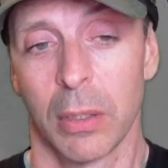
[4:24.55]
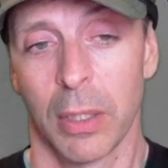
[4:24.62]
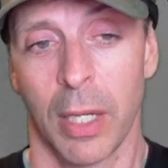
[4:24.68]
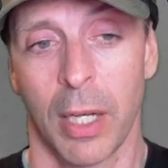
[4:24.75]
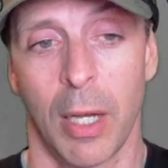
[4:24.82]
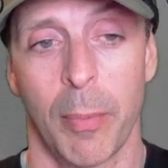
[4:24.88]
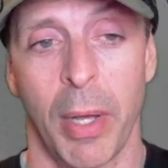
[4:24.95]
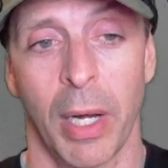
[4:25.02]

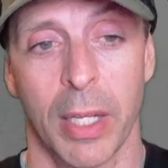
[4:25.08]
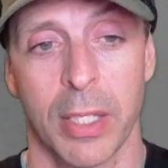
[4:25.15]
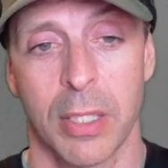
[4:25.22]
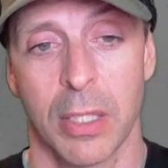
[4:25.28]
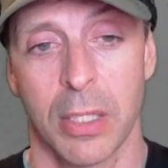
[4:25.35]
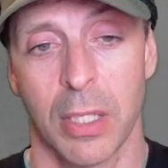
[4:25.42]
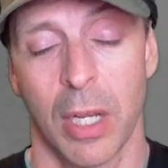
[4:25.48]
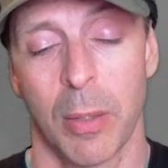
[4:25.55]
Unless
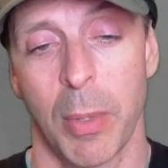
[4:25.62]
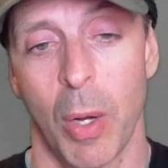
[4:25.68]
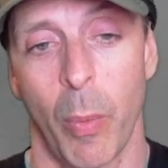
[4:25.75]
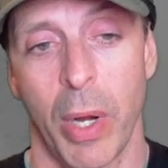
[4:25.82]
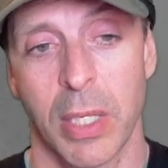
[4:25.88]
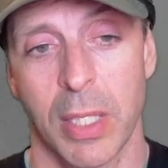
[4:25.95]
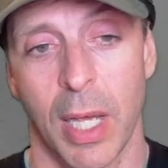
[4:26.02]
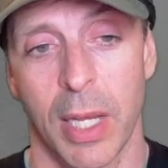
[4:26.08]
it's going to be a
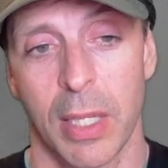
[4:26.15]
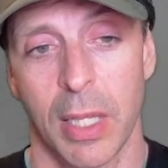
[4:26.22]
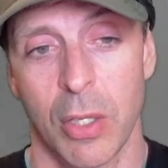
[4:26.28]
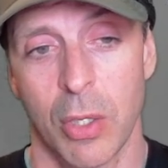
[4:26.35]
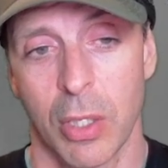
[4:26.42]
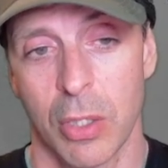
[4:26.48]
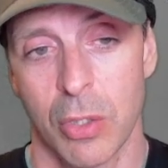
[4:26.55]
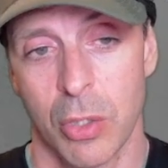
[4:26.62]
wet day, then
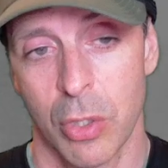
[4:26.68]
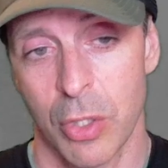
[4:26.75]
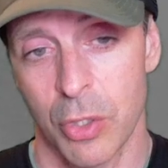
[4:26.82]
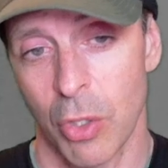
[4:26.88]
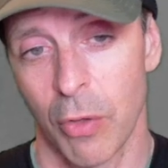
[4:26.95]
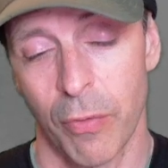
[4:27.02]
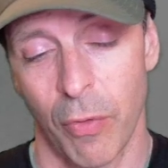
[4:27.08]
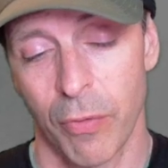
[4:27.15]
you can turn this
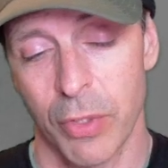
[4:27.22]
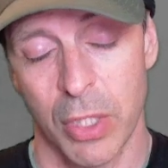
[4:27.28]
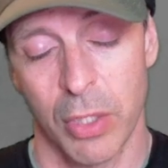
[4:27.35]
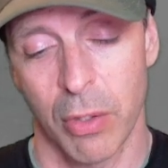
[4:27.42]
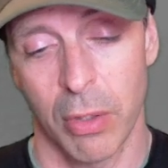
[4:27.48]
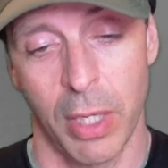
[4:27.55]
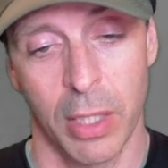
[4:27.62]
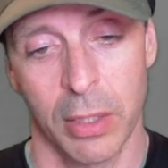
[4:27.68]
off. Obviously, you
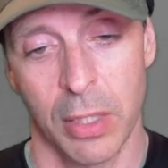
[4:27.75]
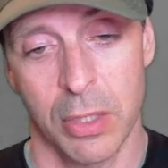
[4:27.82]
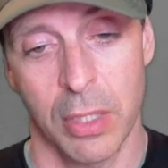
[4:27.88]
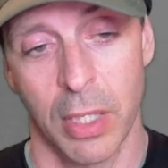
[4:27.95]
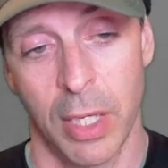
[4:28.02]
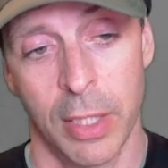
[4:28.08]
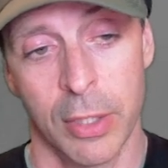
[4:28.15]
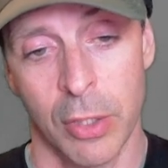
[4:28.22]
can edit this at
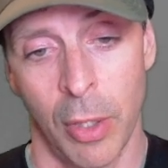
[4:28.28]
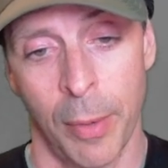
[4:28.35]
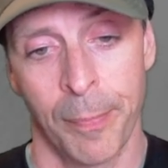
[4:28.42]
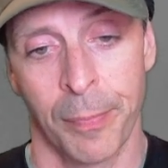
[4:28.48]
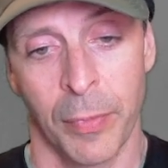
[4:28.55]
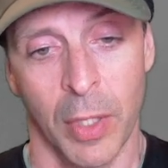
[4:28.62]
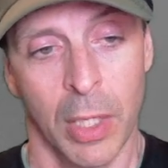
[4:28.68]
any time.